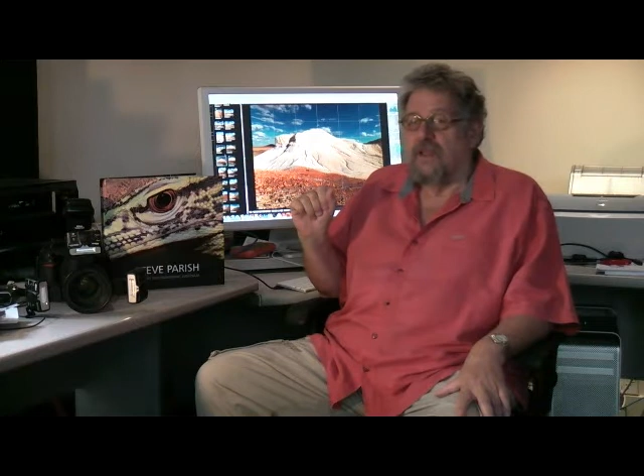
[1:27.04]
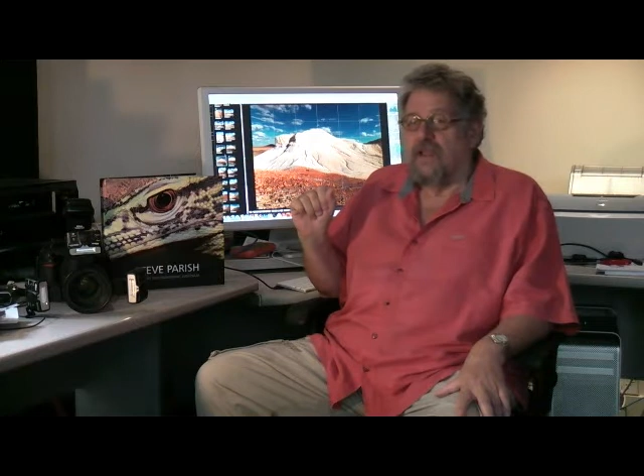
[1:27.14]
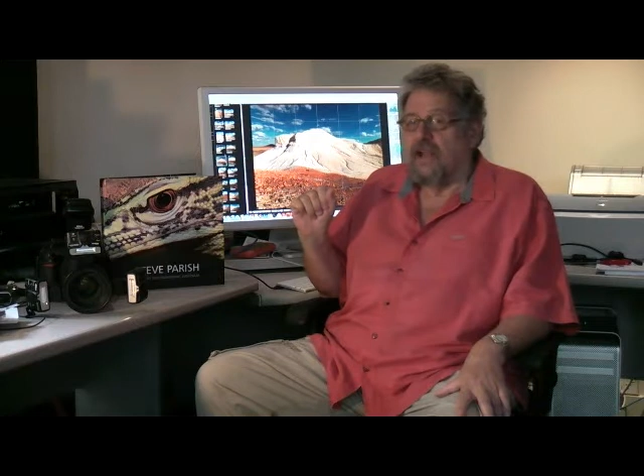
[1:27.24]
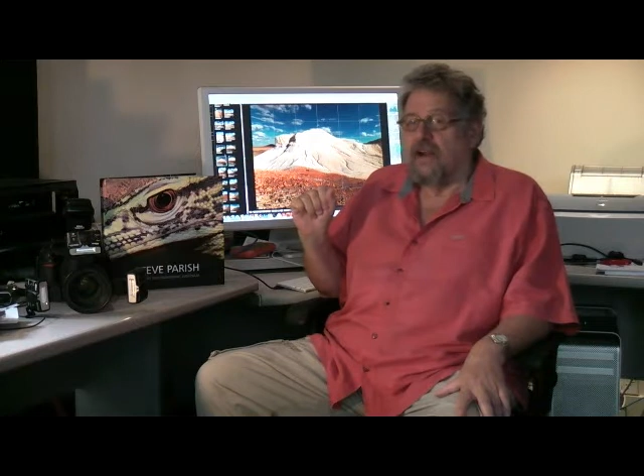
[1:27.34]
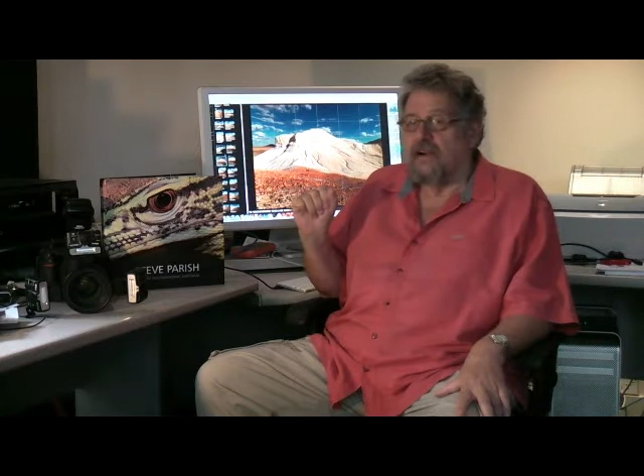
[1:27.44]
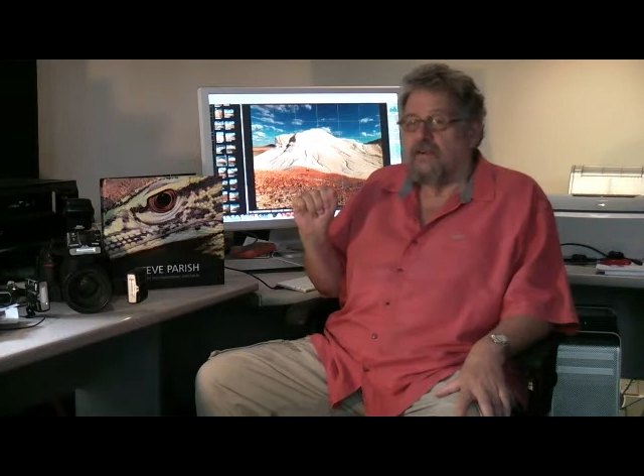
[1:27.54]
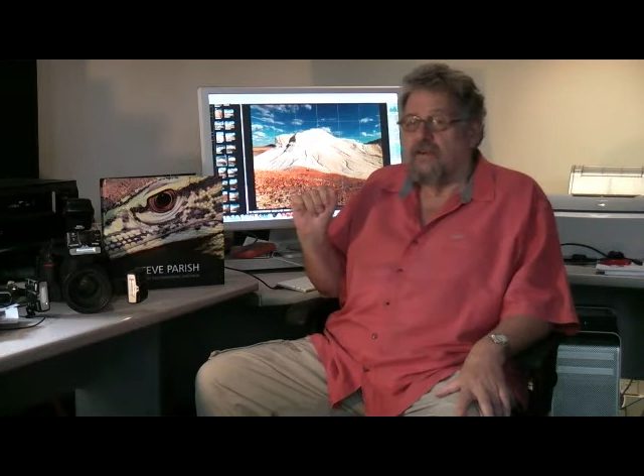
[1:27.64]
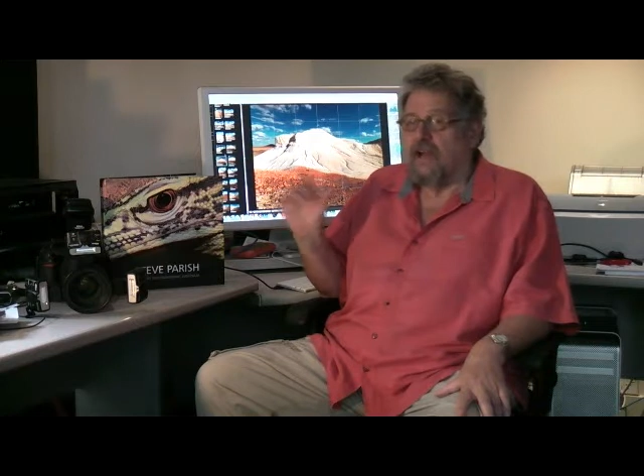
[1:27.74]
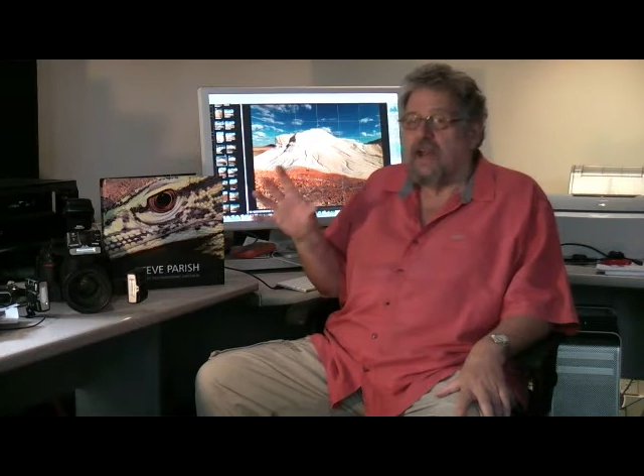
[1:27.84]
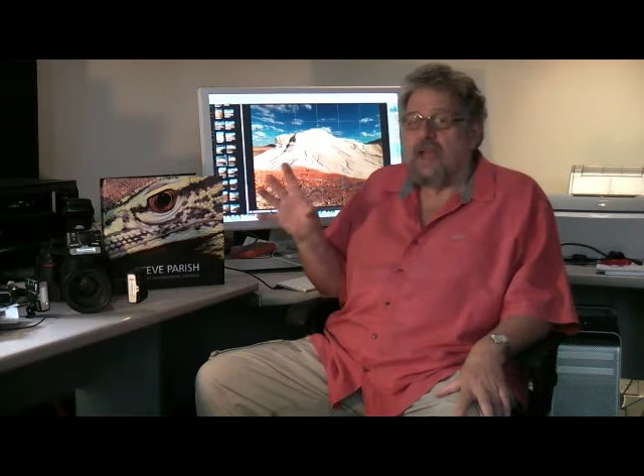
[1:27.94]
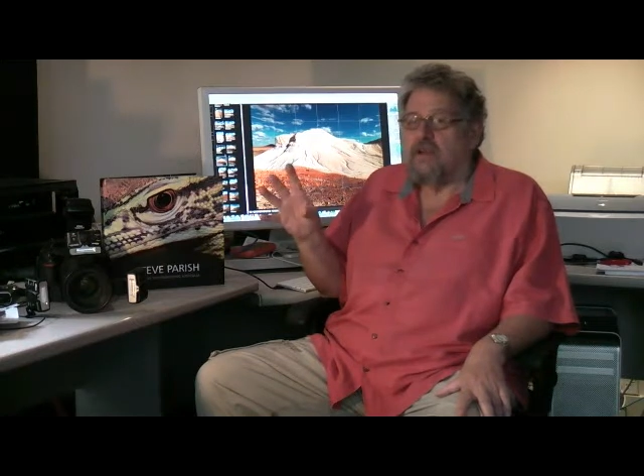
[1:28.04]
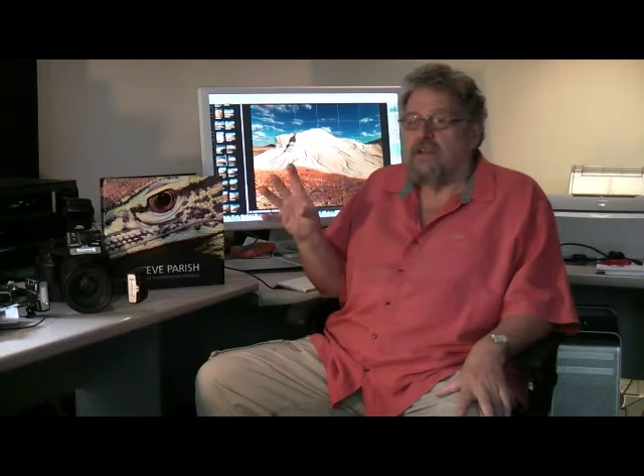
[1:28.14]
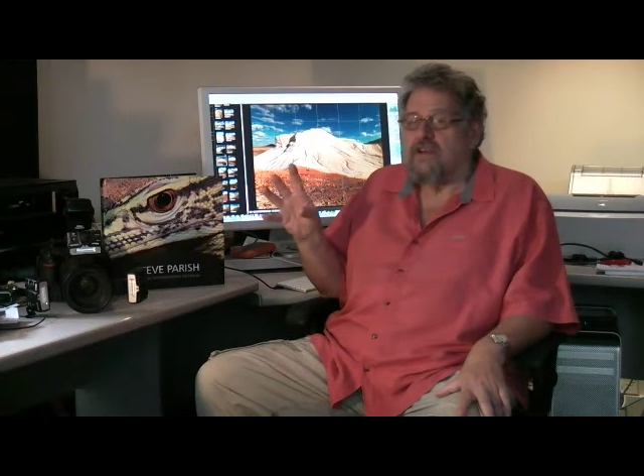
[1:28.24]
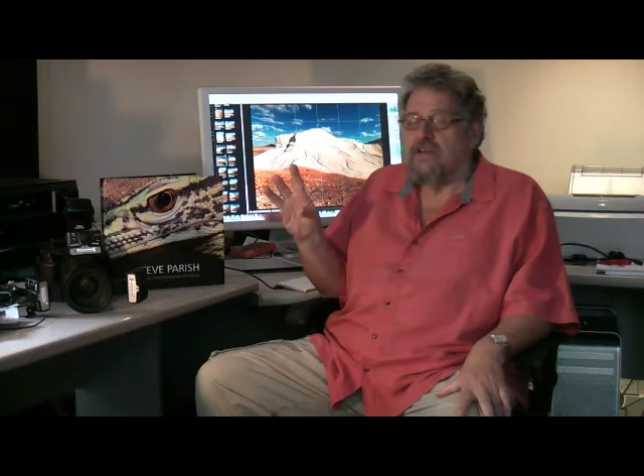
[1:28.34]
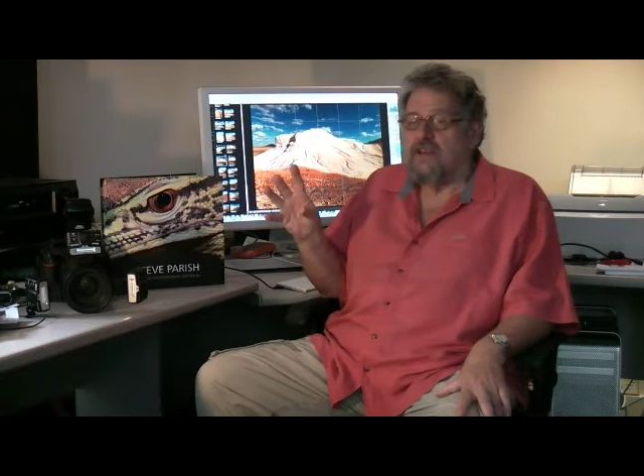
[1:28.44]
and a great Happy
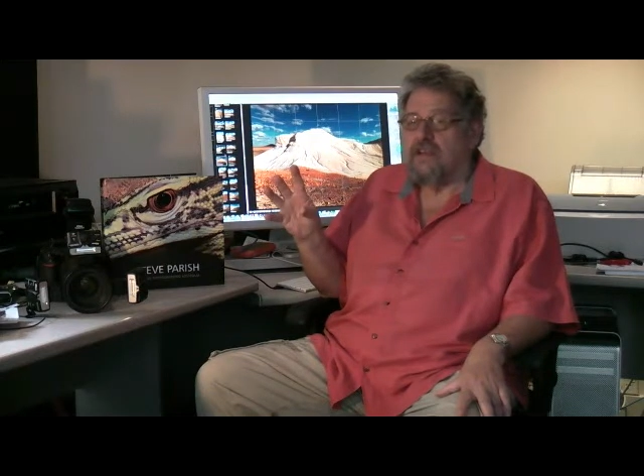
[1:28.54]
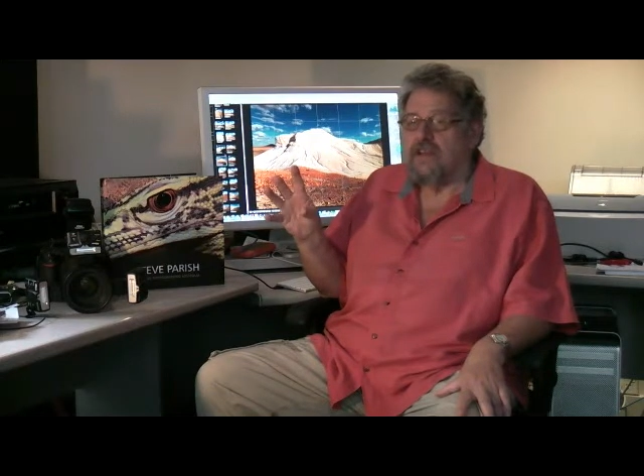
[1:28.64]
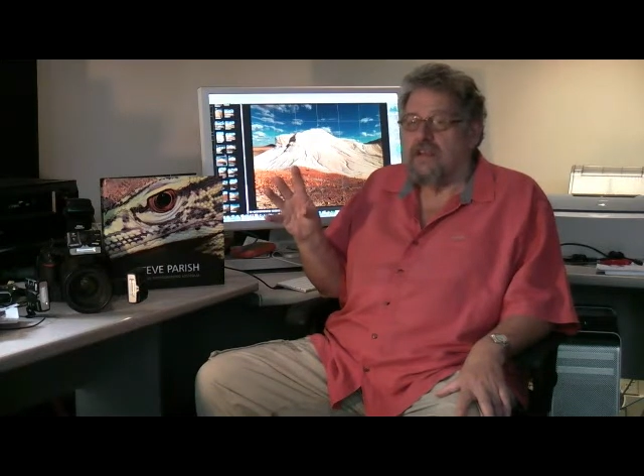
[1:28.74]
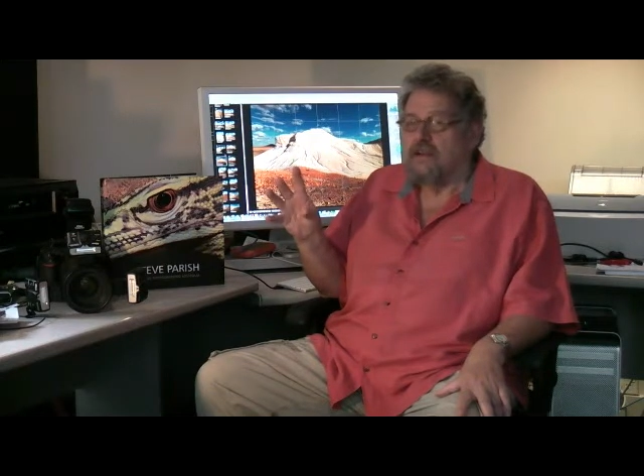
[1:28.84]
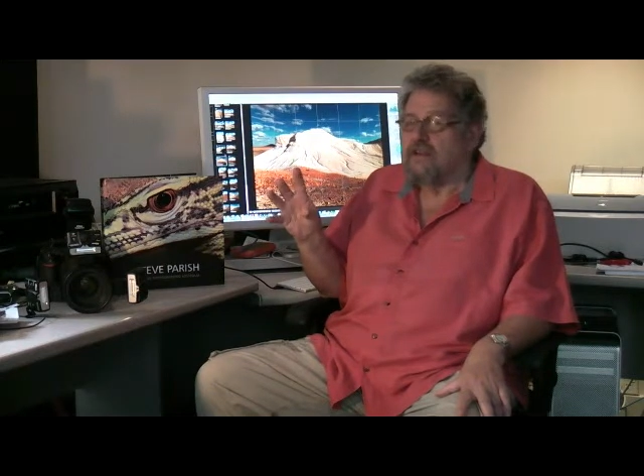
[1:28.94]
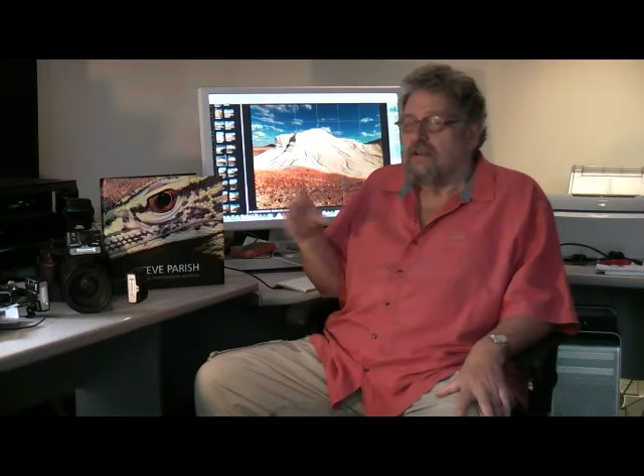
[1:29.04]
New Year,